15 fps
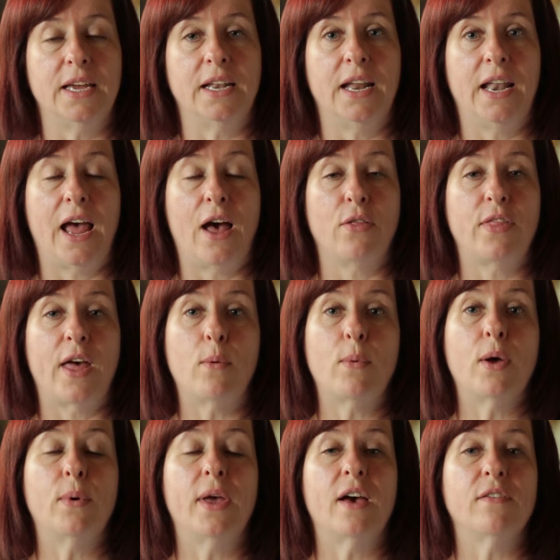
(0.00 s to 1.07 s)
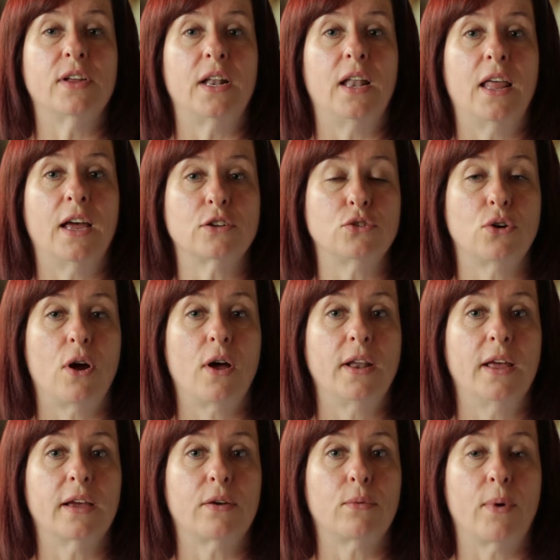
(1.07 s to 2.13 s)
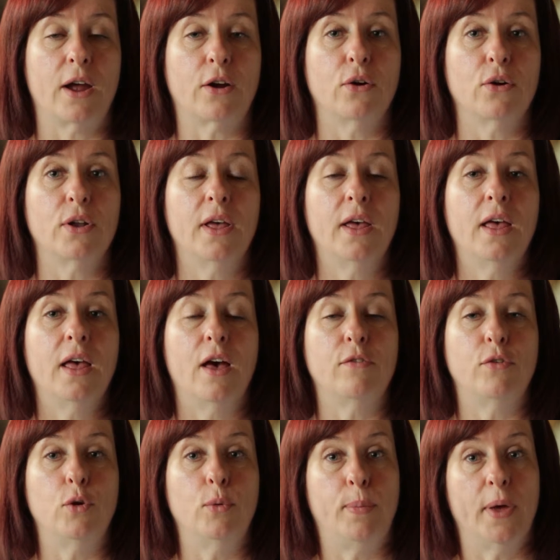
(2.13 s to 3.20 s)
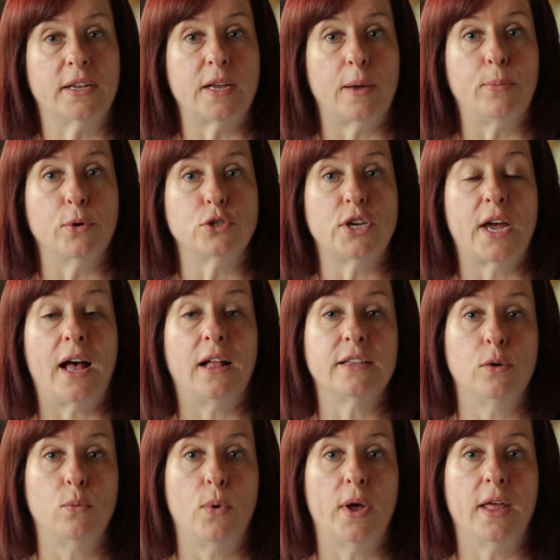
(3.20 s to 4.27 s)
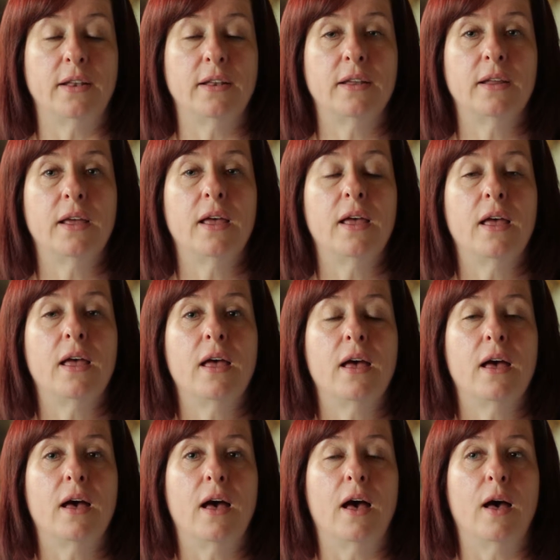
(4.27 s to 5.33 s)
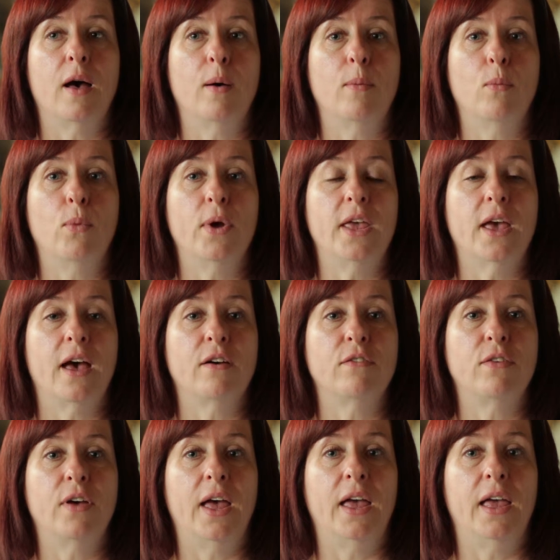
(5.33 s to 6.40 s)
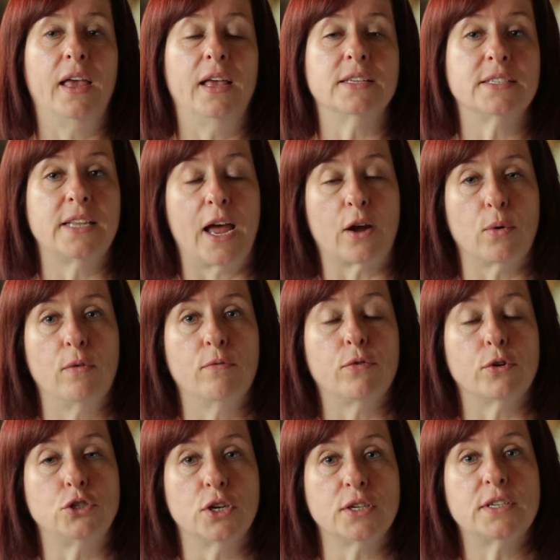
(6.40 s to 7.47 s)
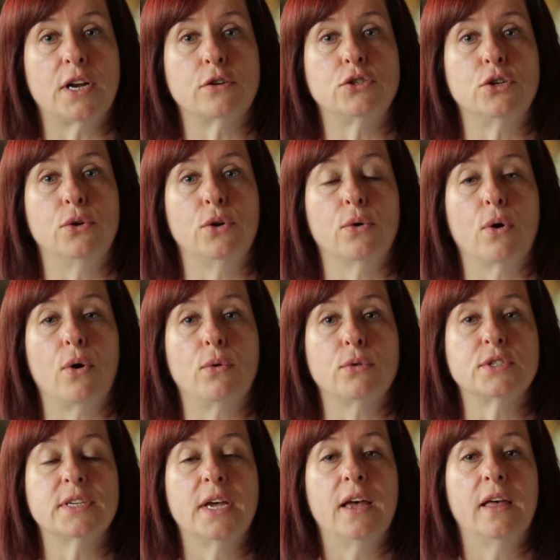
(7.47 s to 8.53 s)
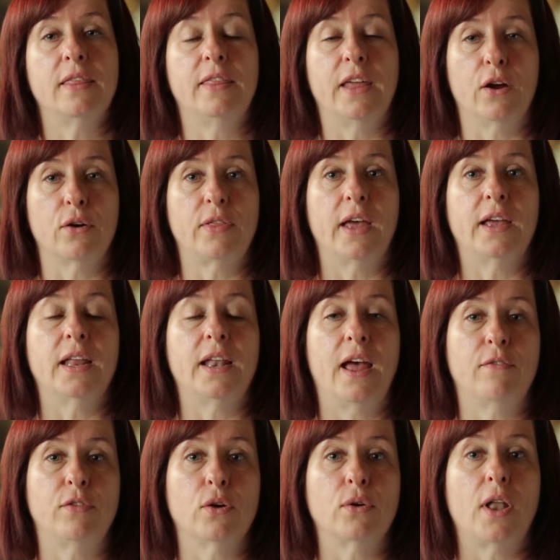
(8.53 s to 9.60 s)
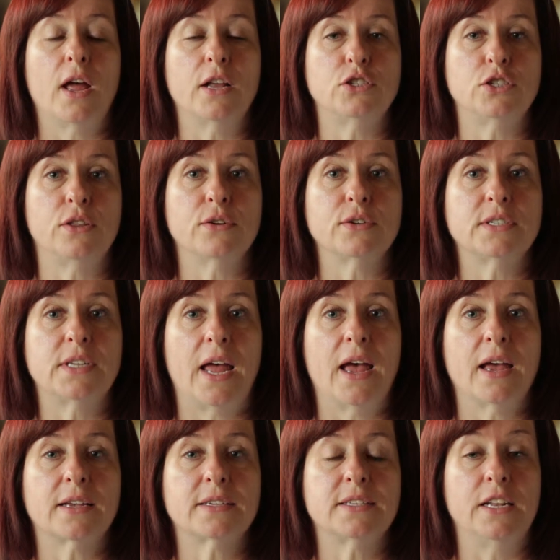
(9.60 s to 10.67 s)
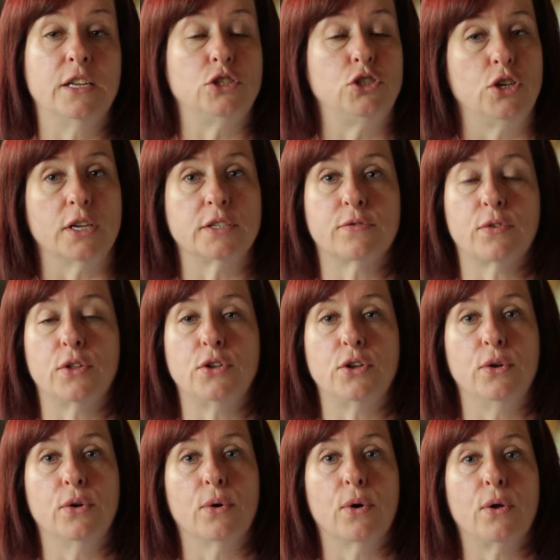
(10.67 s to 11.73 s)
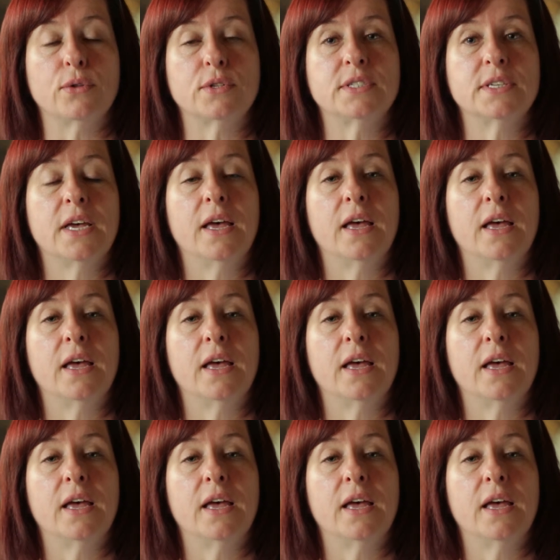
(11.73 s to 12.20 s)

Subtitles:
in and out. That way we have an electronic record of who picked up your child and when. We have a snack room for just our 2-year-olds. There they can have their lunch and their snacks, and it's just for the 2-year-olds.